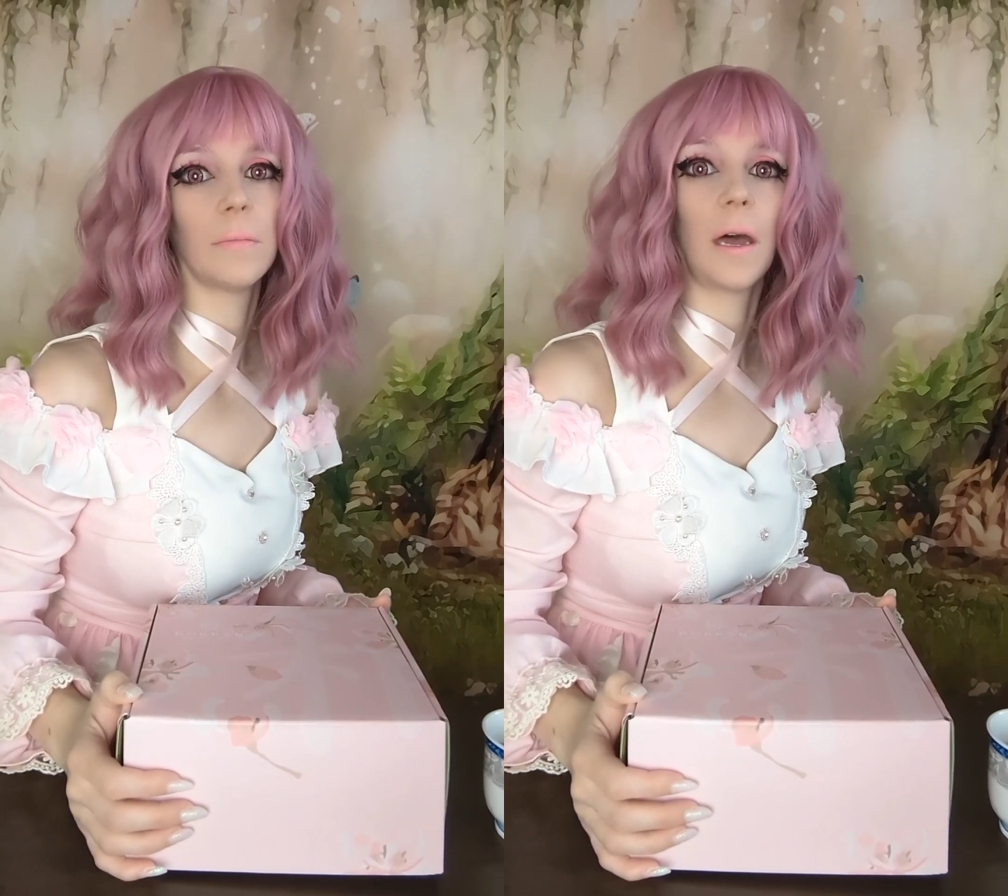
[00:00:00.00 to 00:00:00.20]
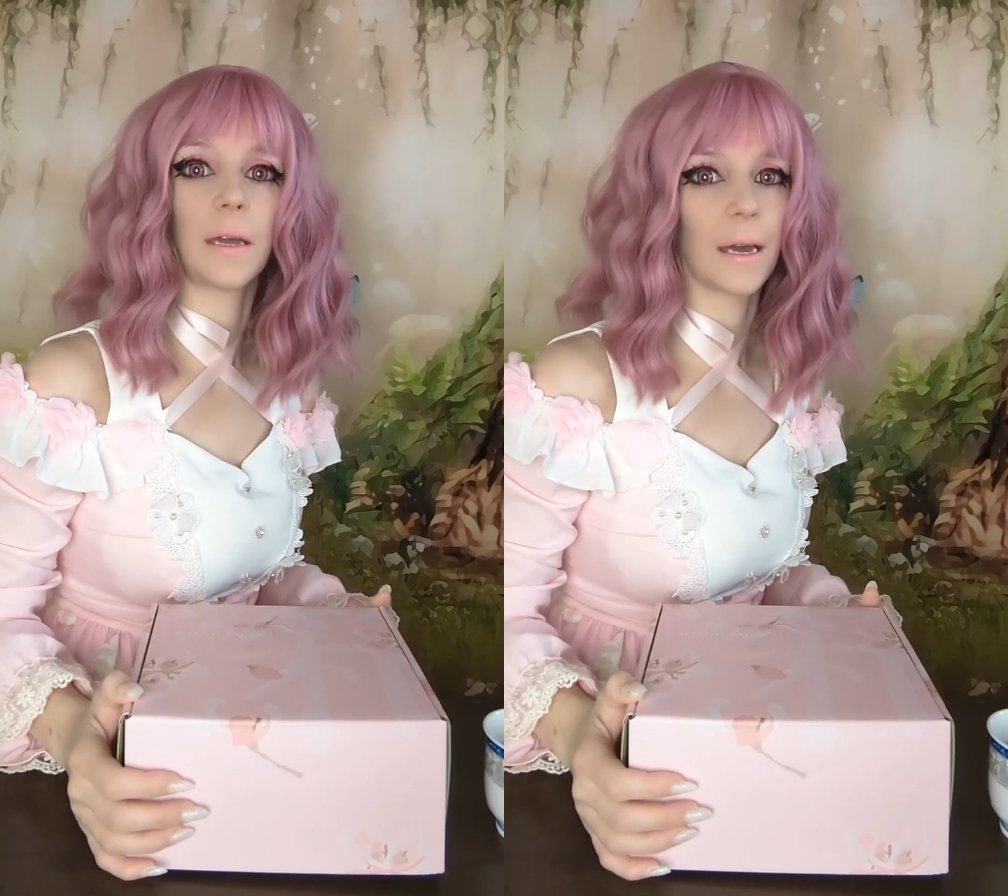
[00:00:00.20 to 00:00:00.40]

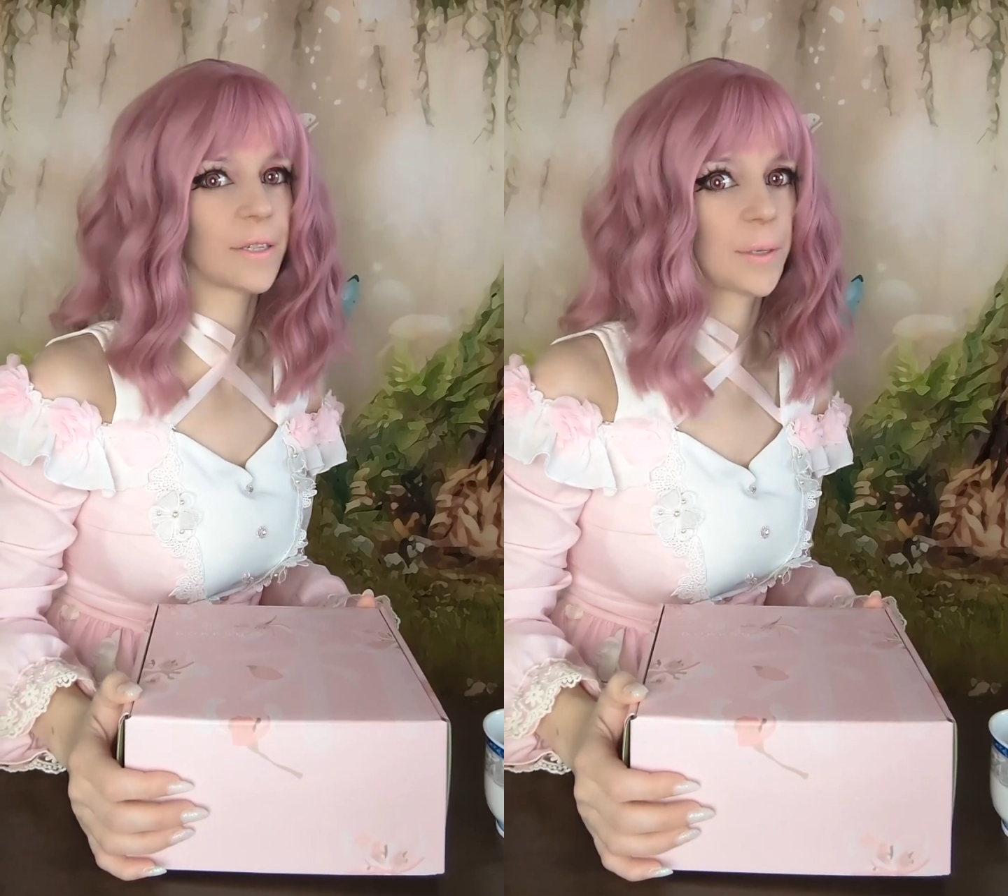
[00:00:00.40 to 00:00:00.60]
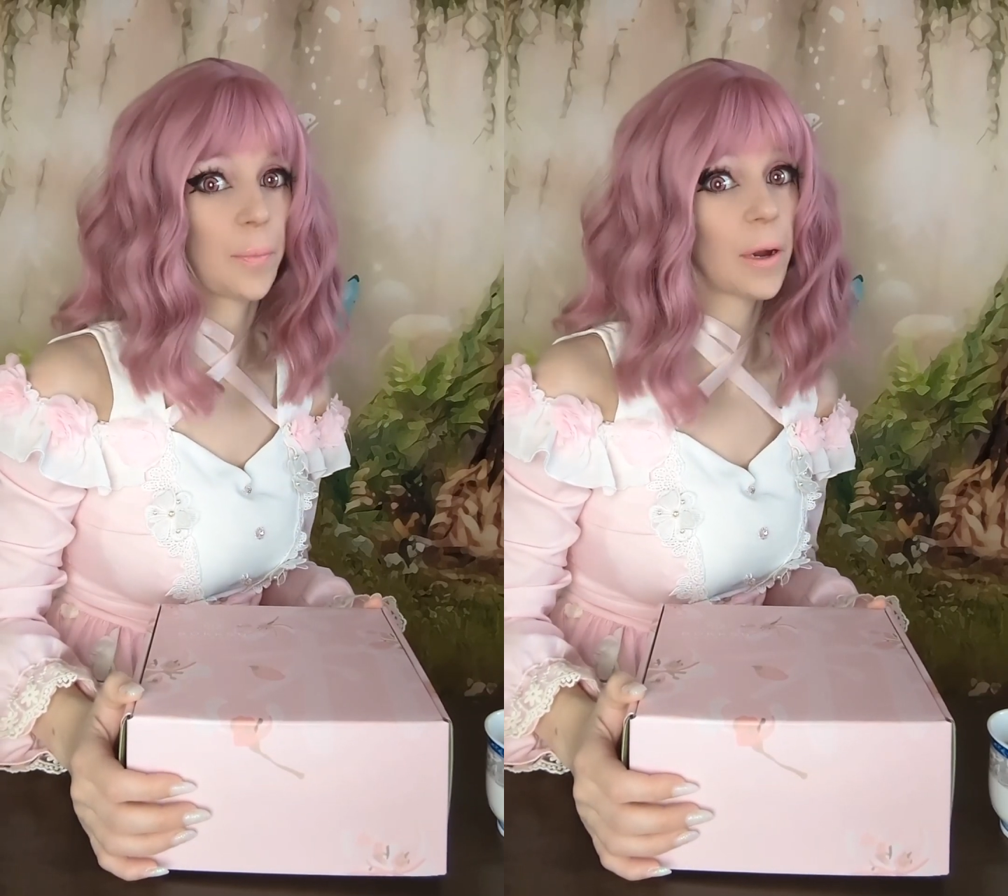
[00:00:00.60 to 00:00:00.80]
I
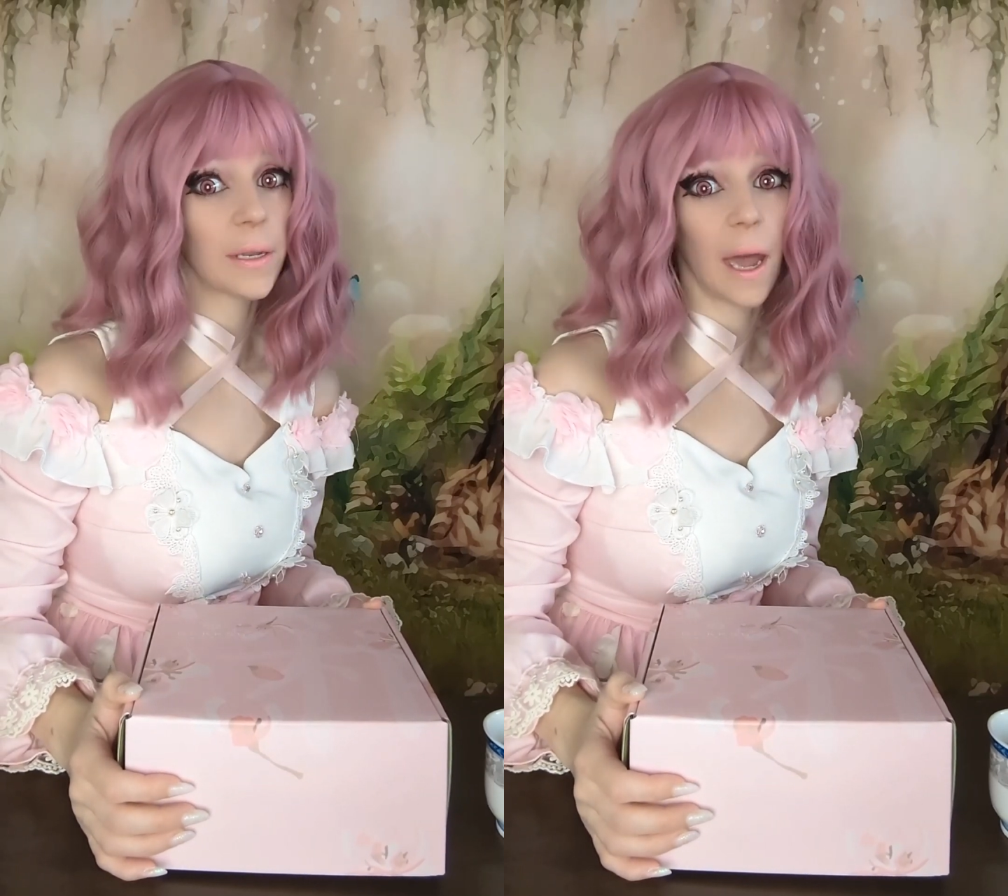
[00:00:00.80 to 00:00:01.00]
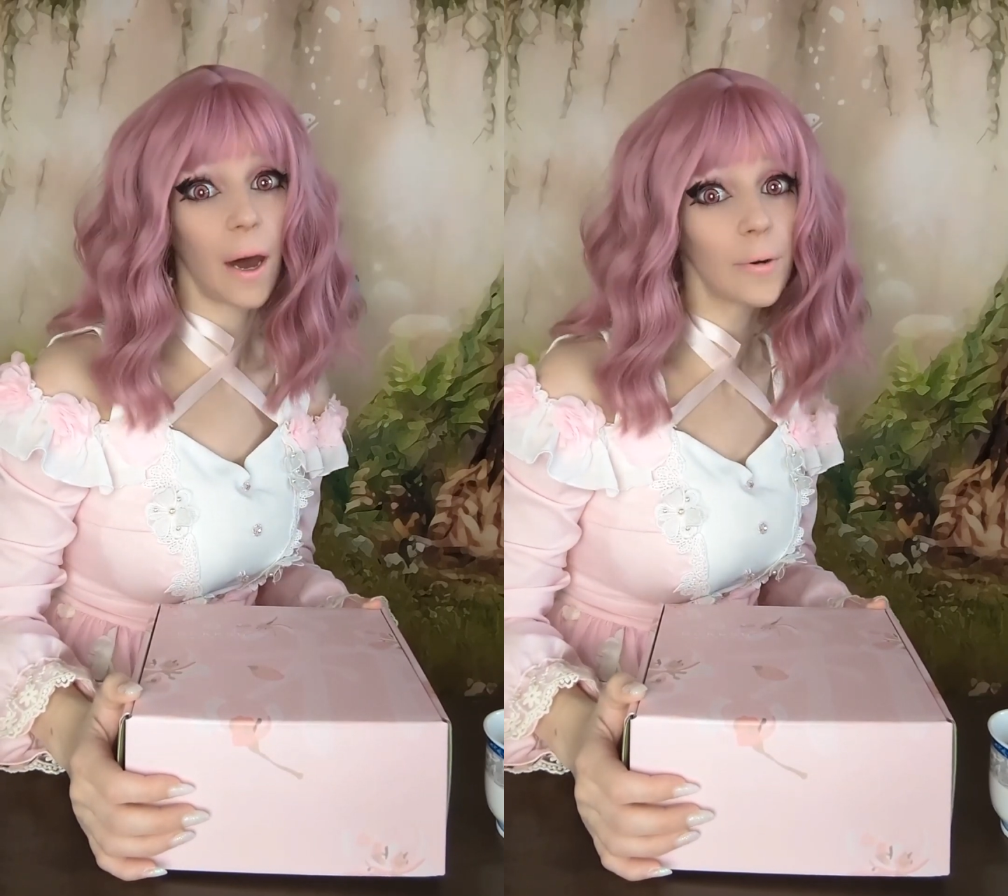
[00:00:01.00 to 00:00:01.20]
guess, spring
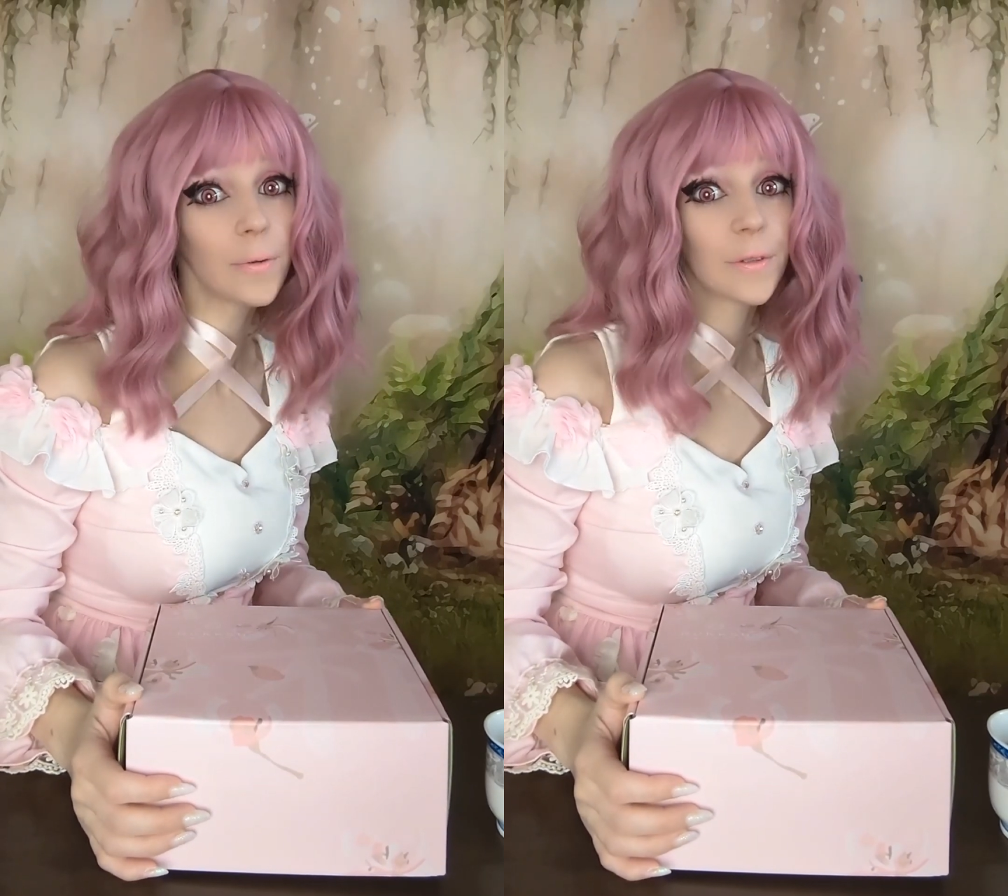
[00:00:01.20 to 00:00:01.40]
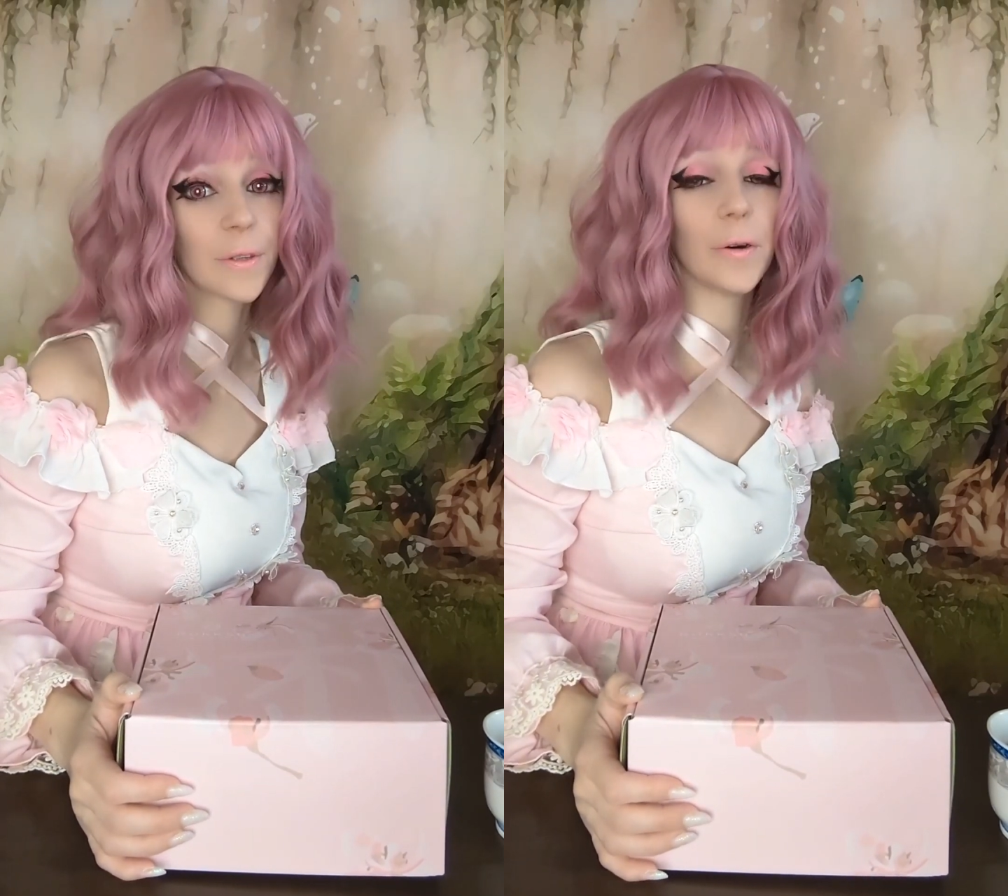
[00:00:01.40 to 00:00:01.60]
now,
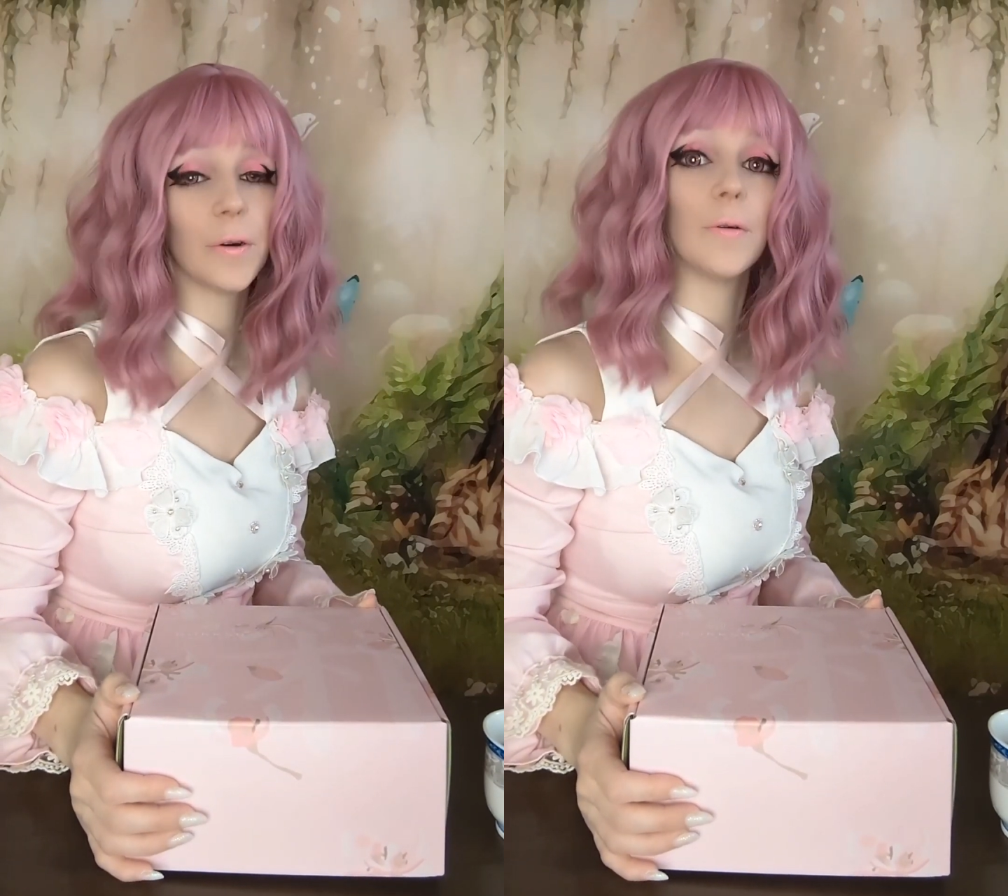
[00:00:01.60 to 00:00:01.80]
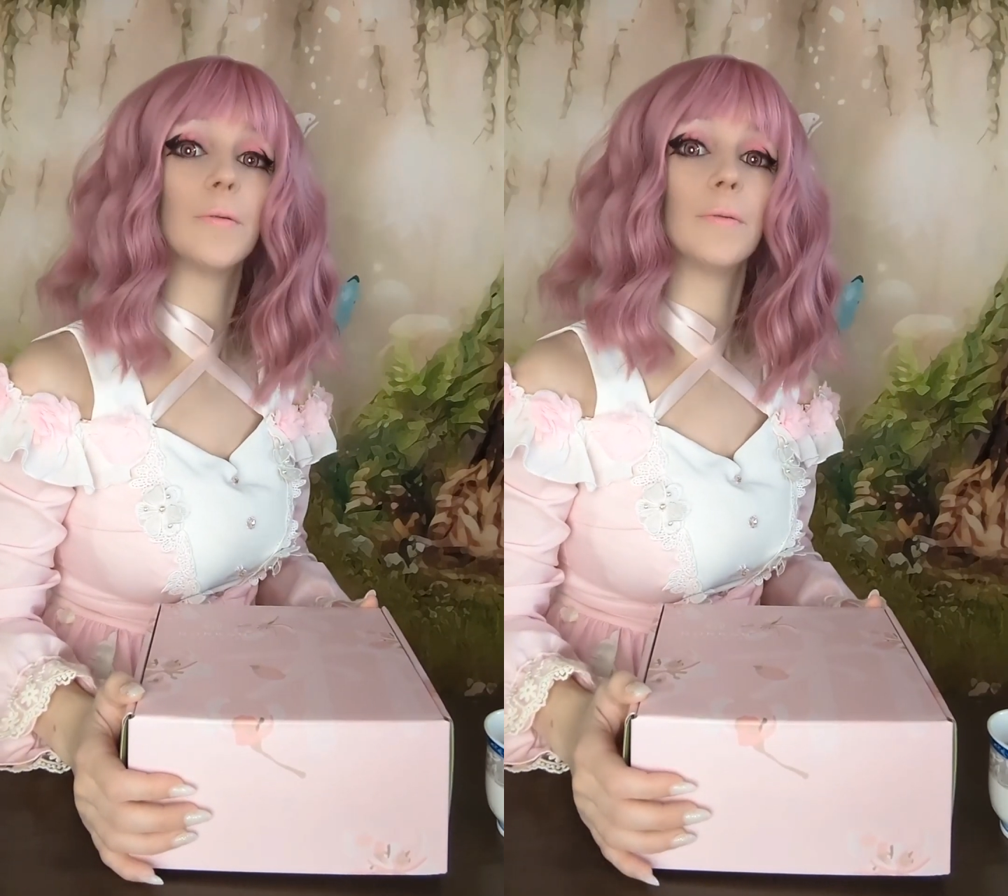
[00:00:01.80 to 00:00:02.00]

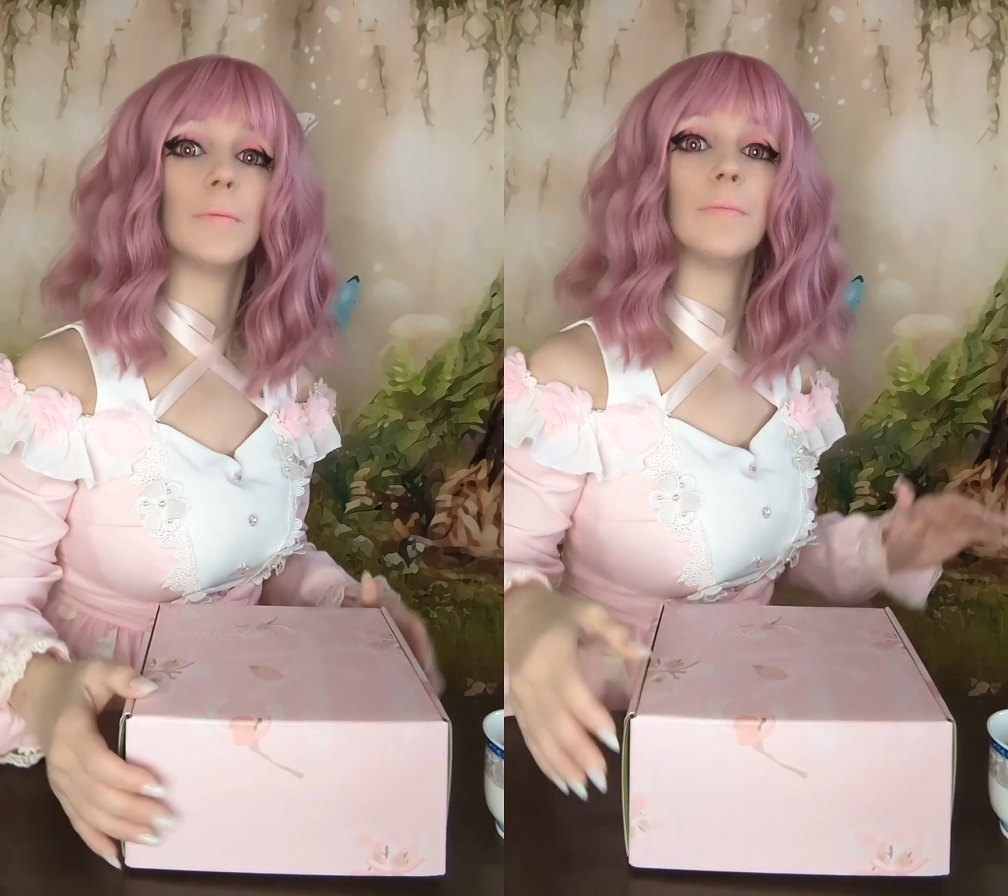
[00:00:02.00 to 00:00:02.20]
so